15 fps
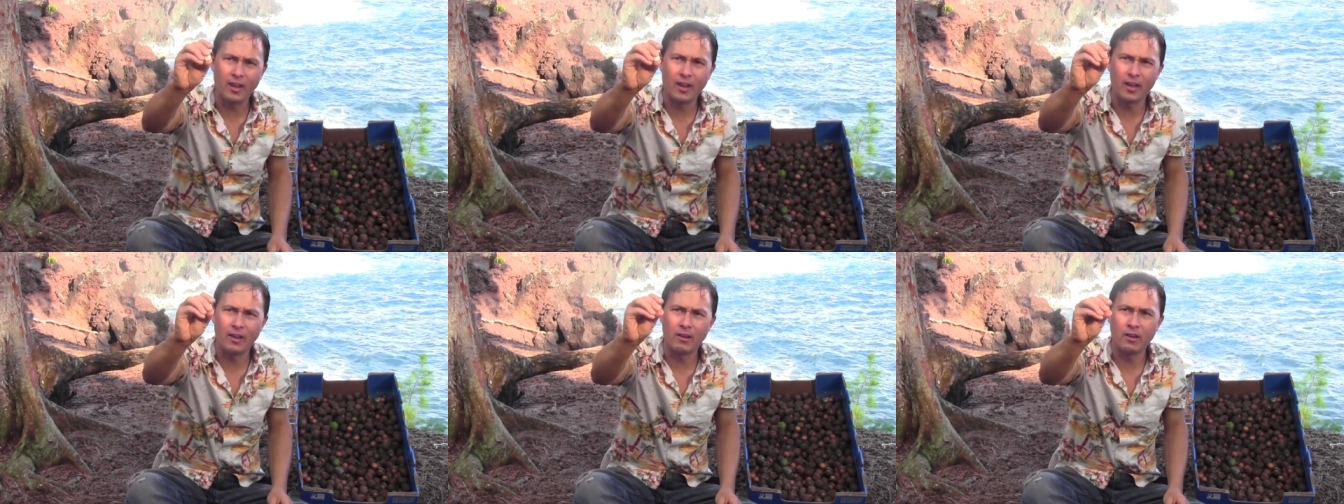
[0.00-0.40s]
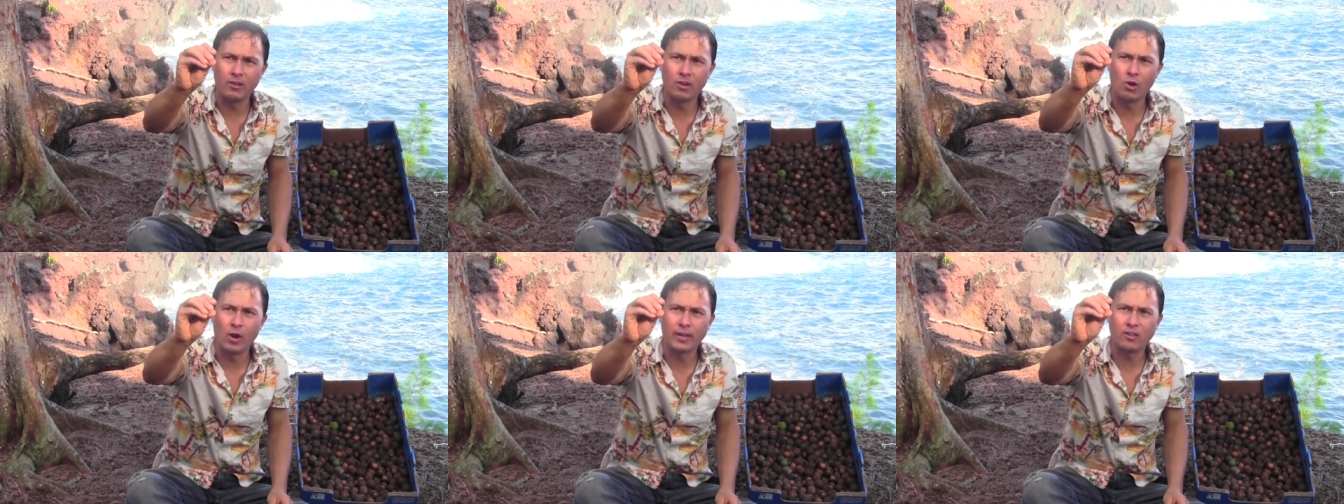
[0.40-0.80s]
and uh,
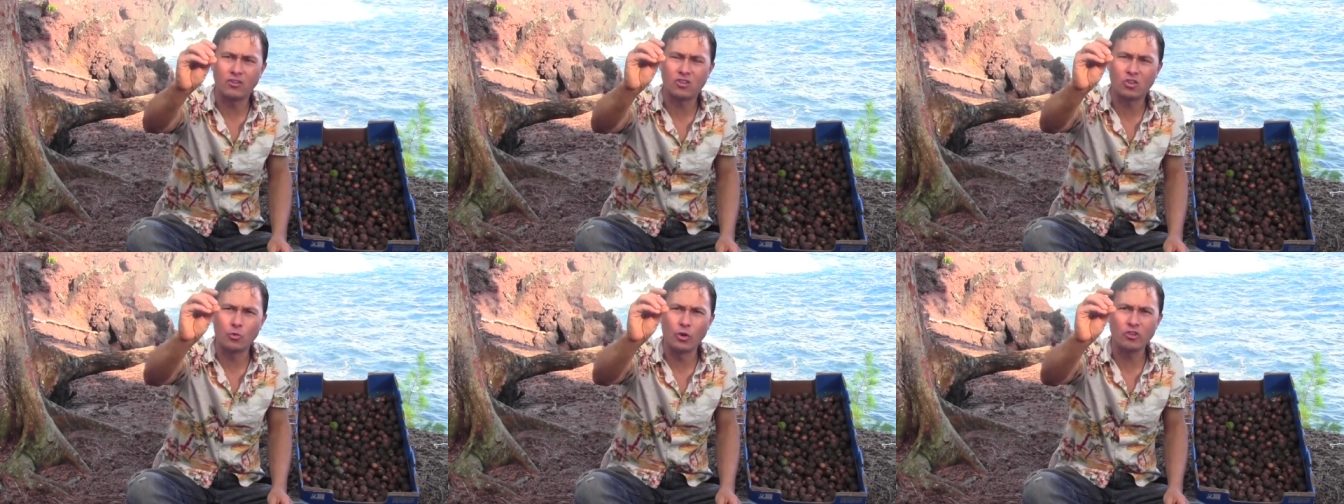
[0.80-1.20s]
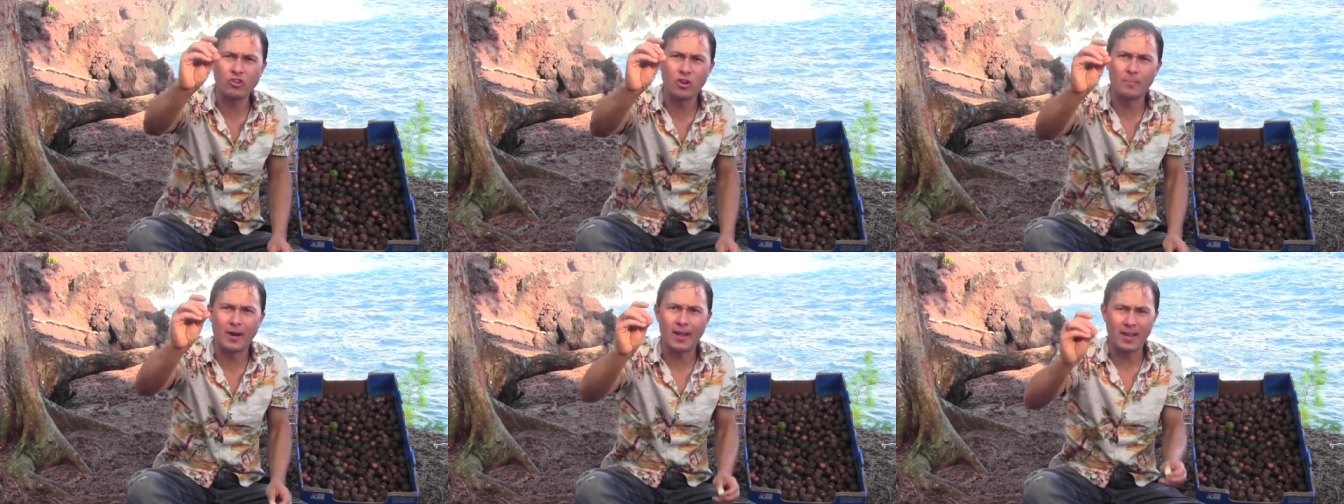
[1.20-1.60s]
you know, I can
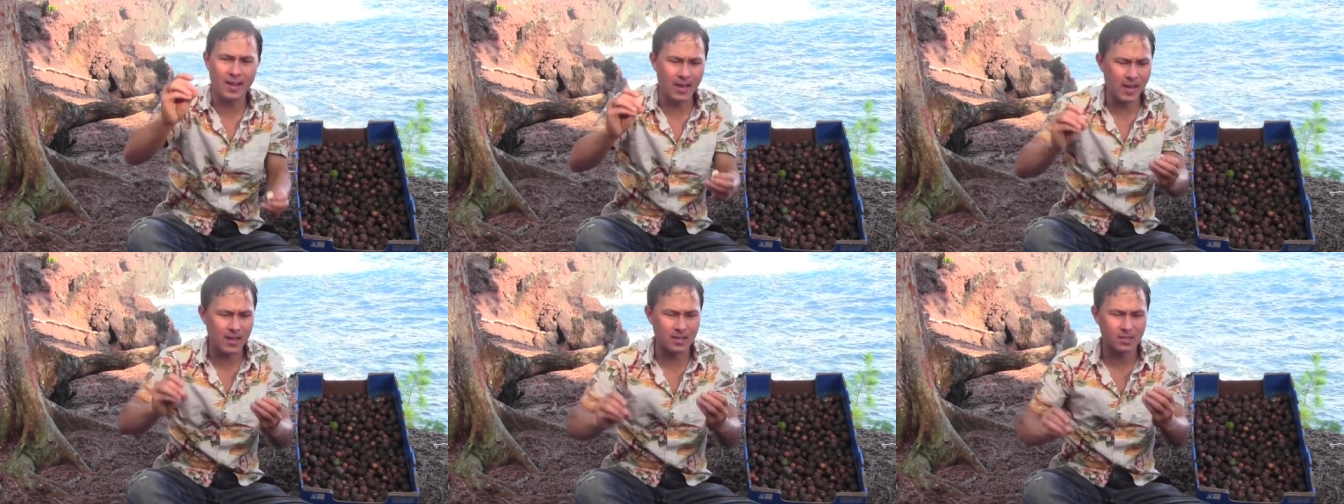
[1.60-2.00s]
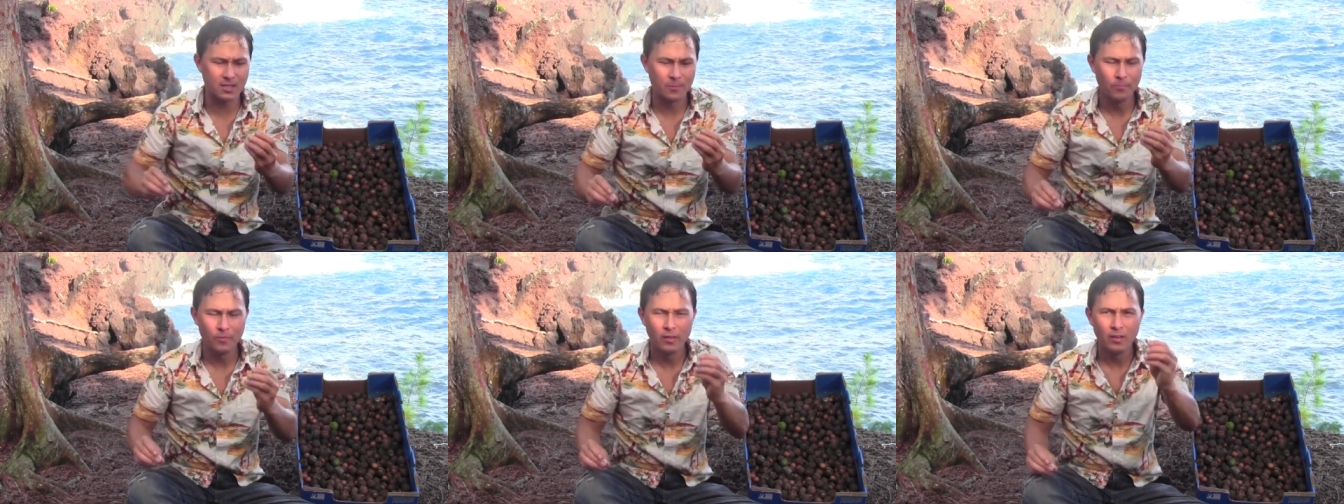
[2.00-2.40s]
squish it in my
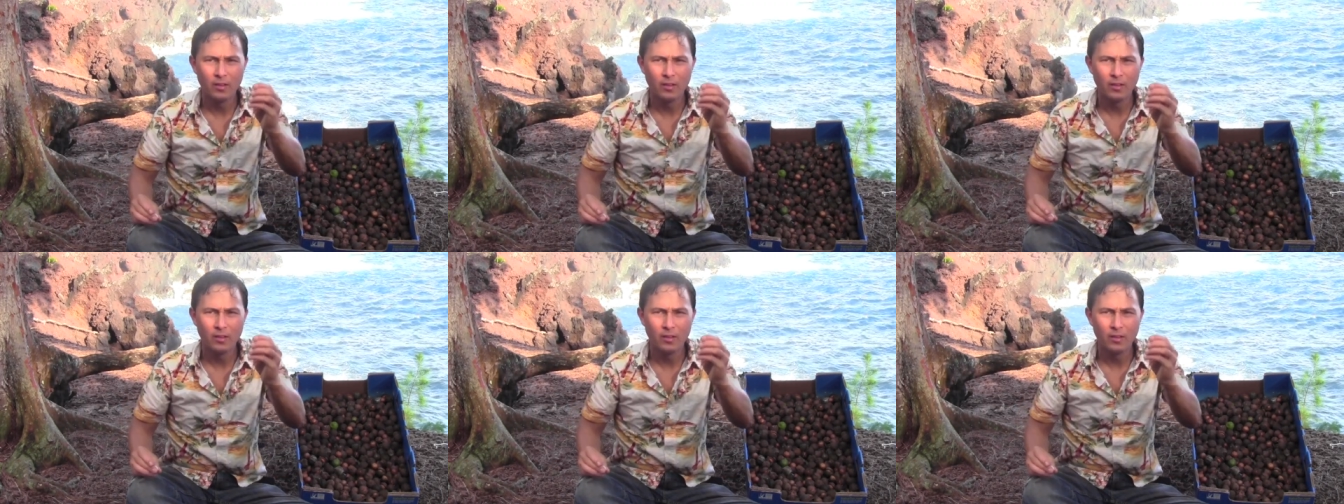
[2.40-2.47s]
hands.